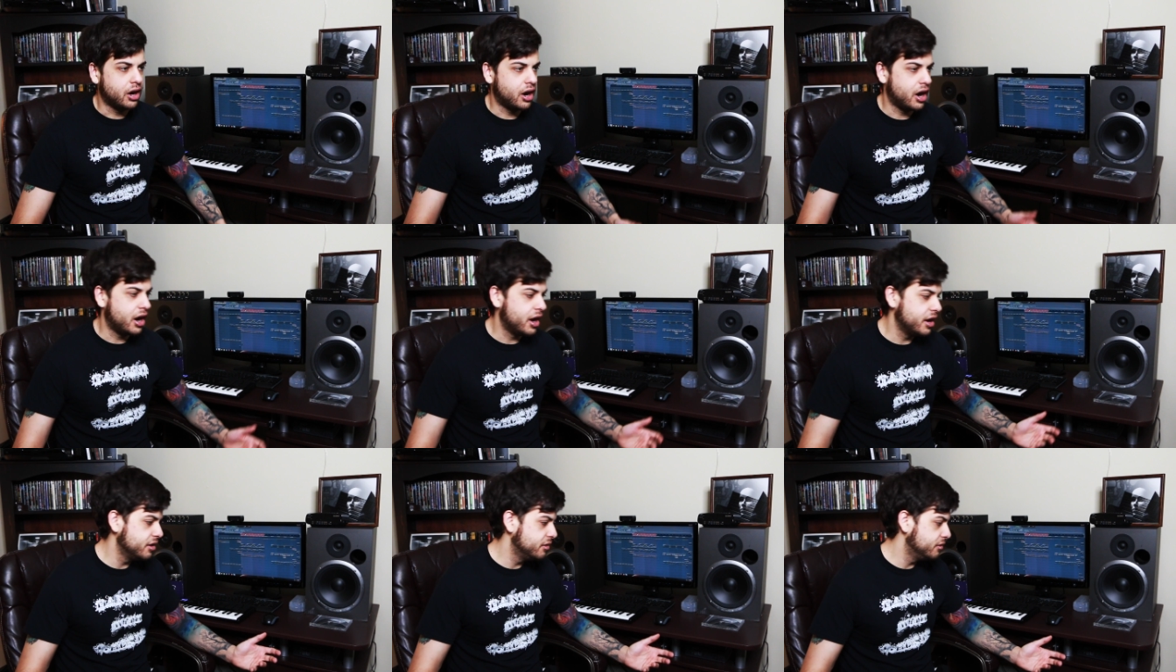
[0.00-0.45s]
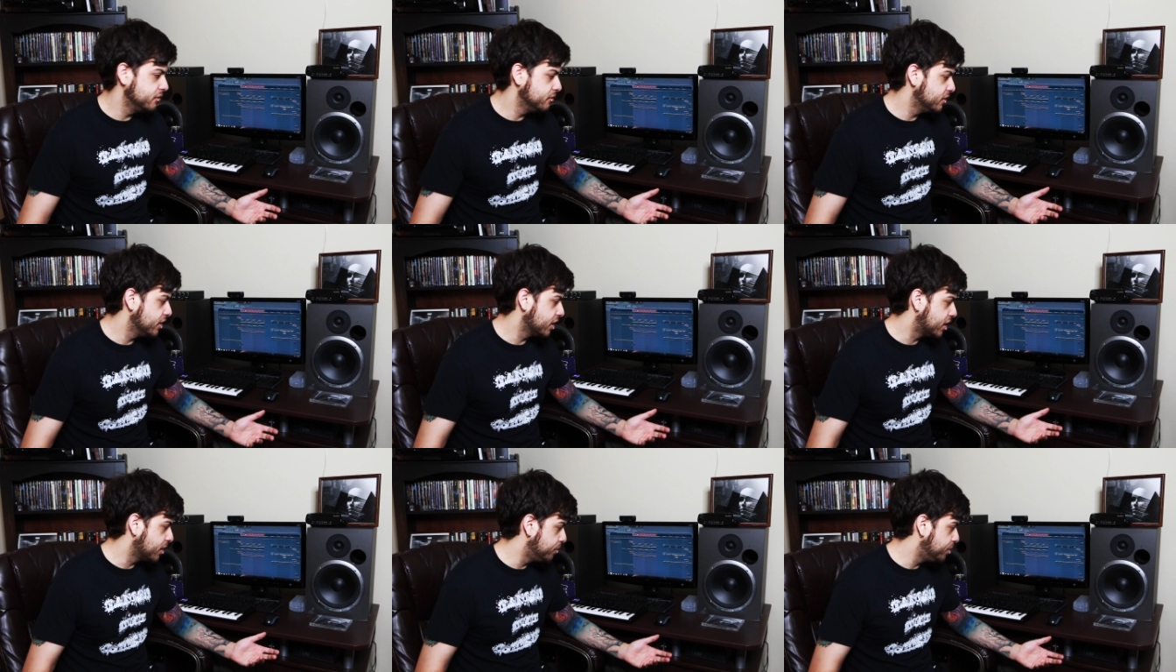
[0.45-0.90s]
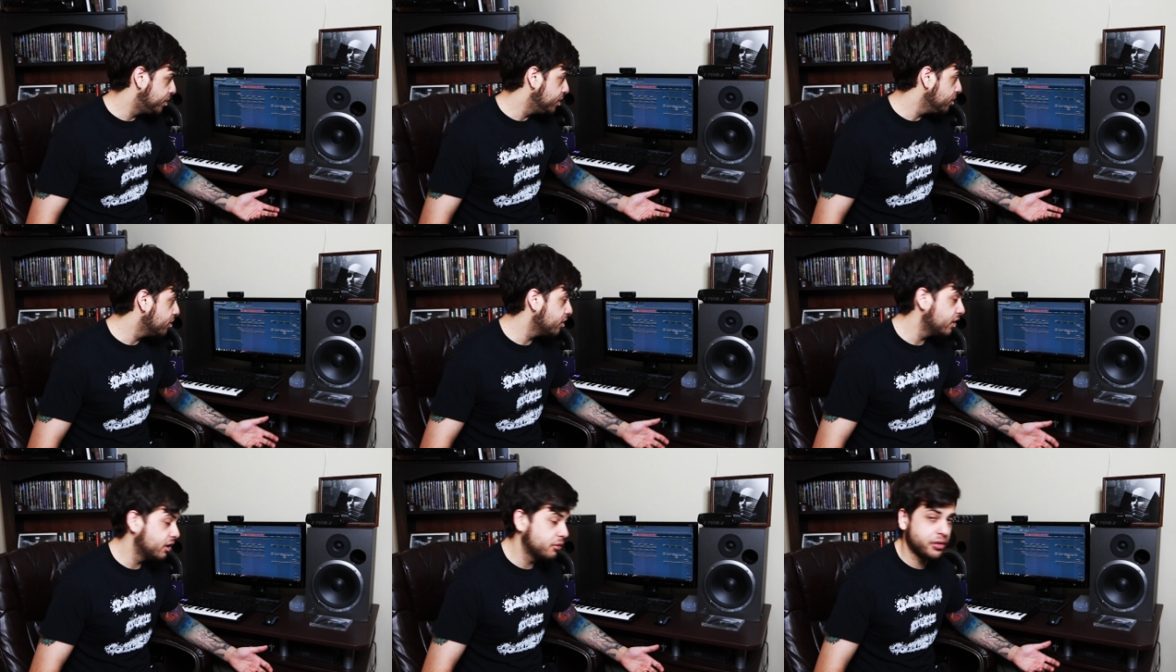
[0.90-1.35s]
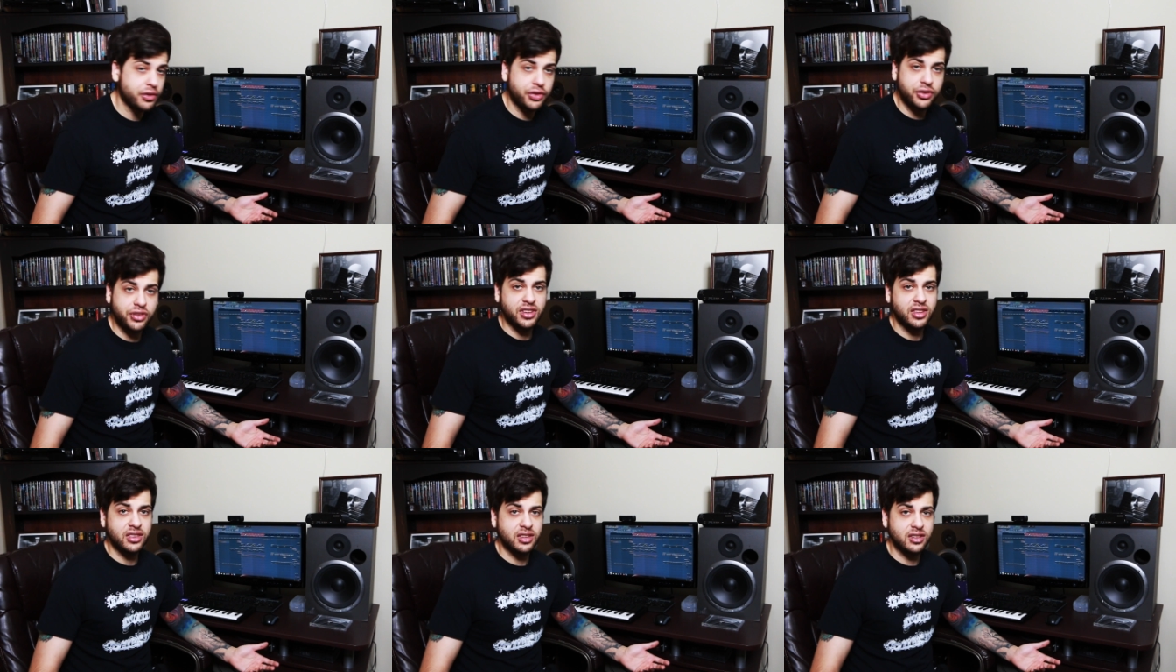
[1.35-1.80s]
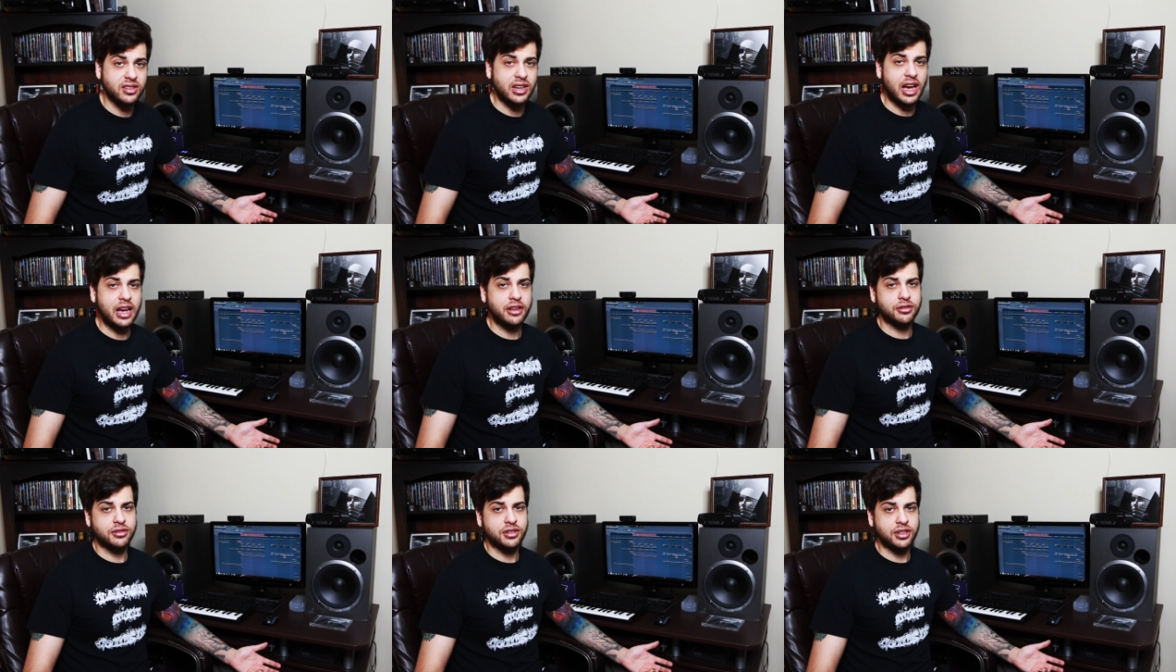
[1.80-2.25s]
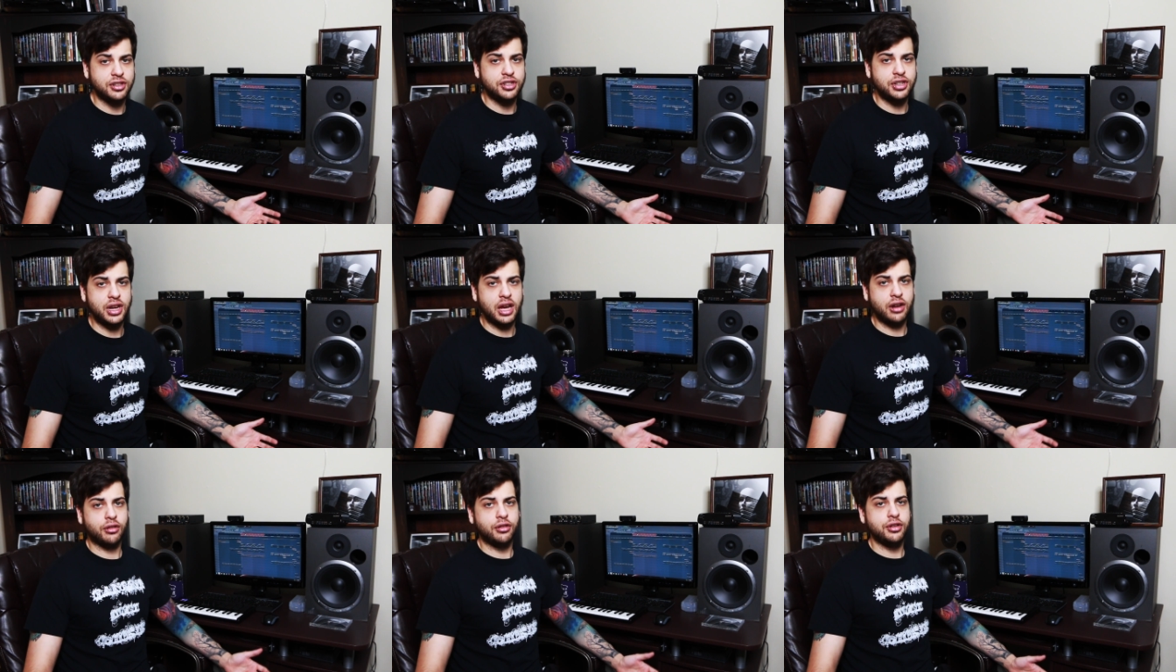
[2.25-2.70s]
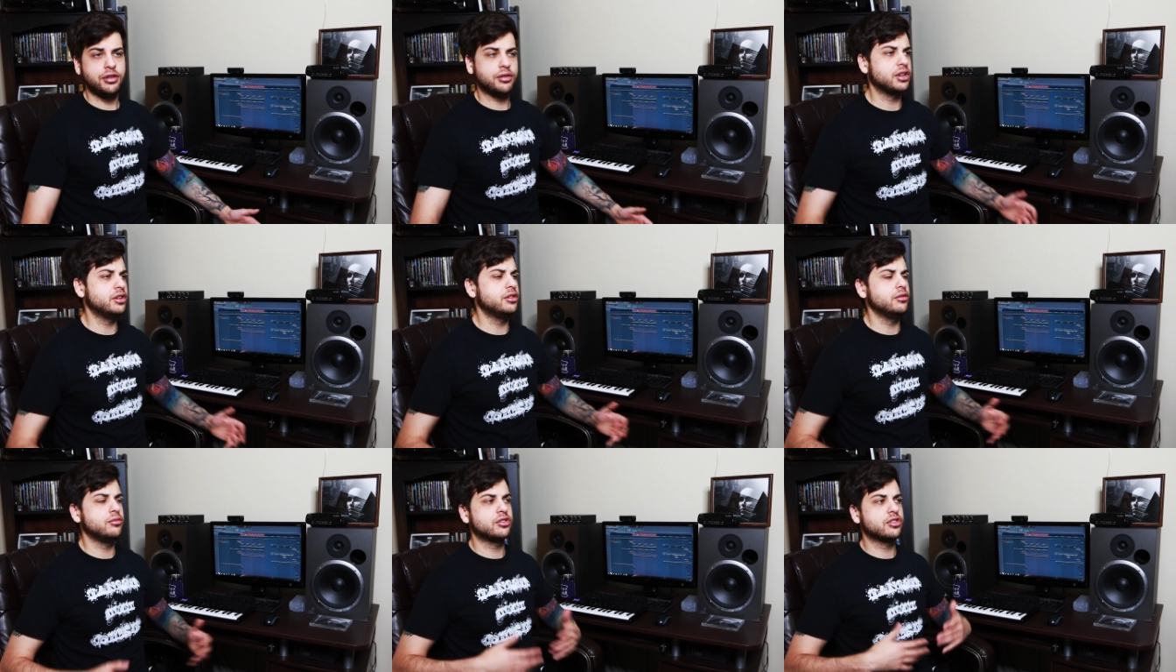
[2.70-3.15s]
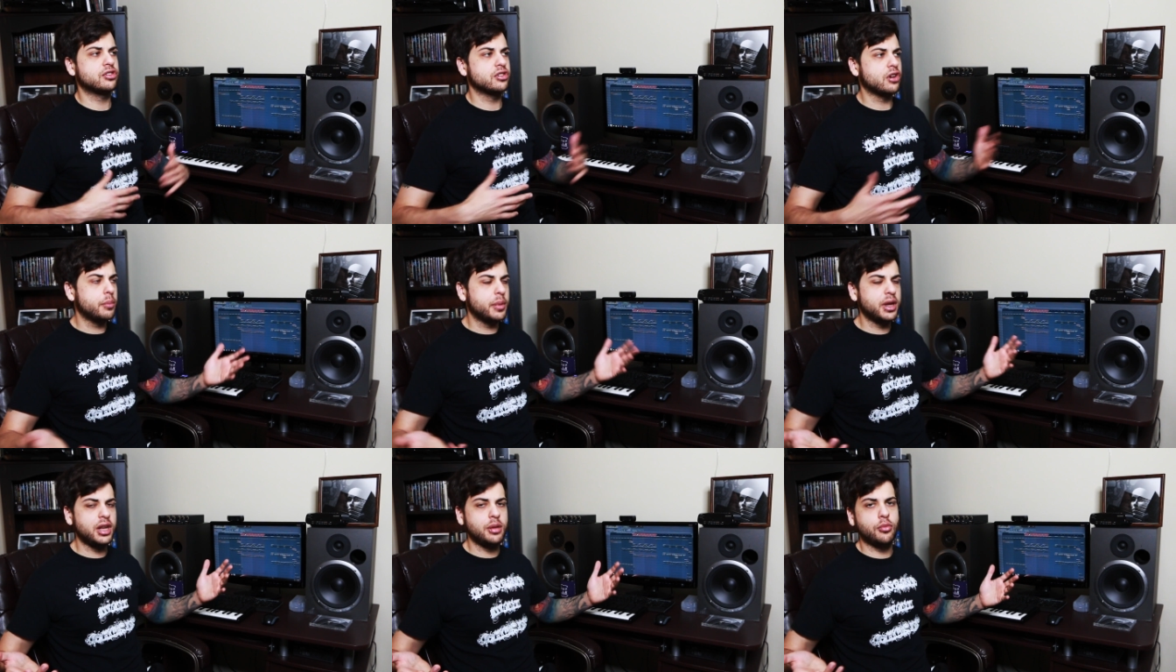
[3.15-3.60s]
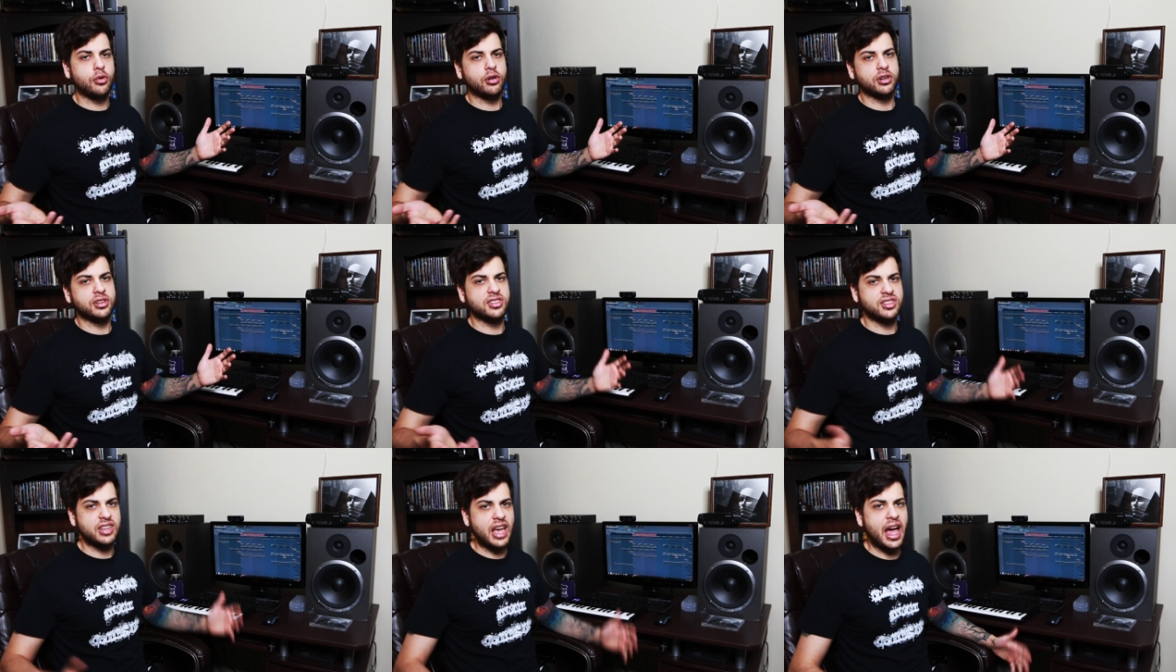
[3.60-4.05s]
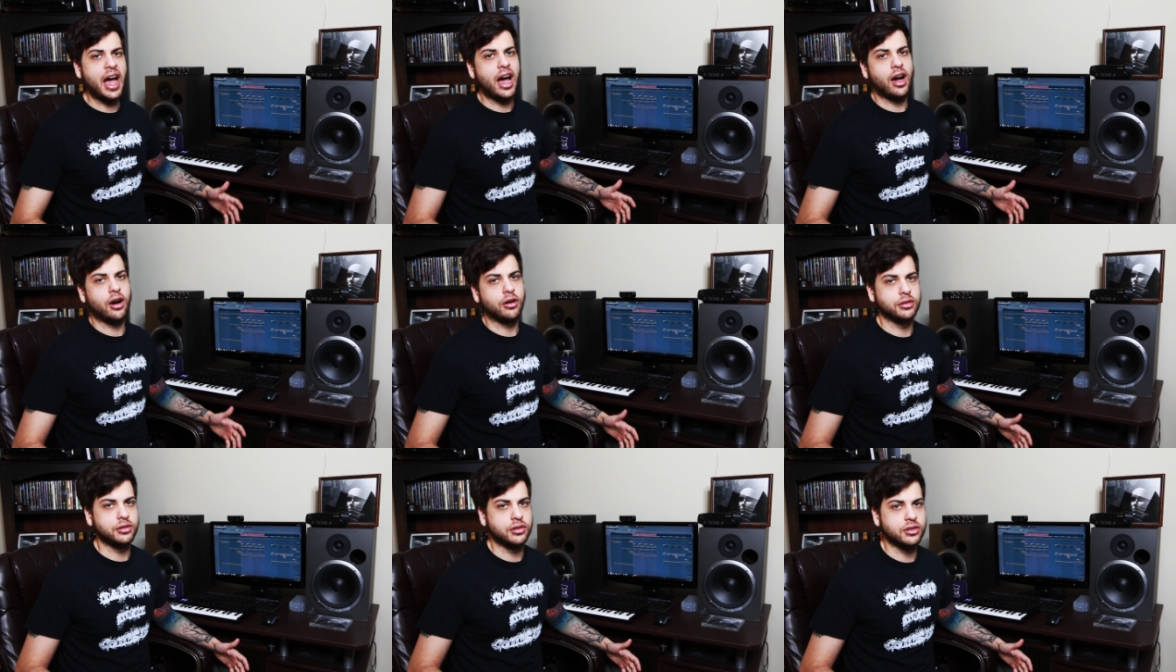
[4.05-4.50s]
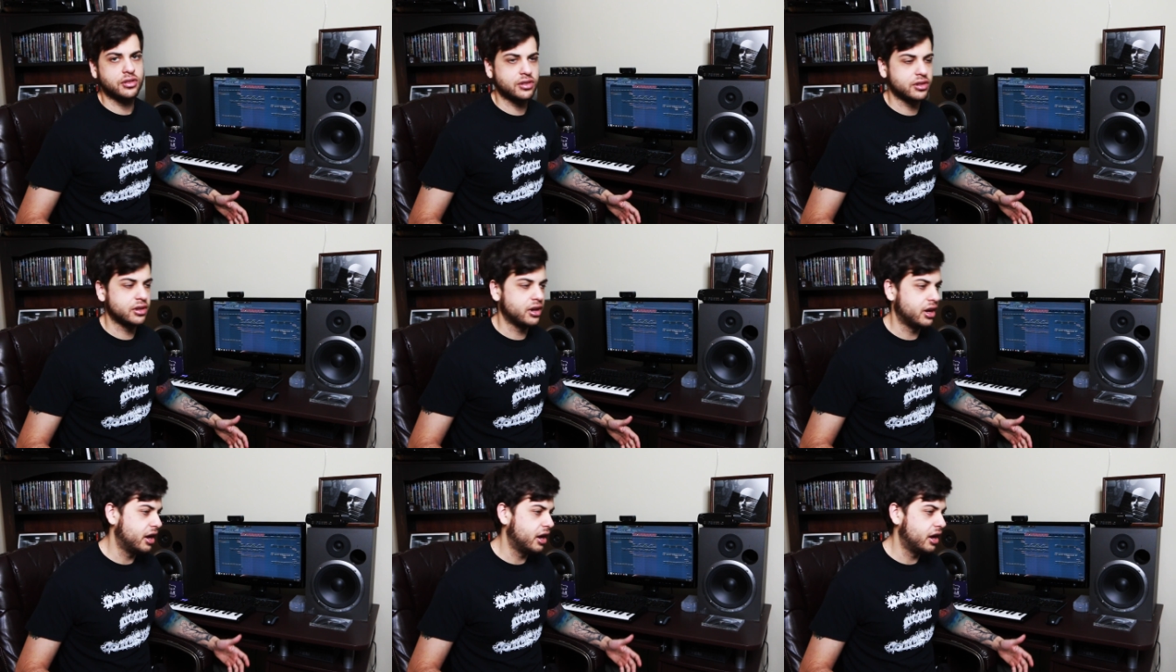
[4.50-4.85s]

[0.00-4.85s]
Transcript: On the computer and with synthesizers in general, you can do so many more sounds.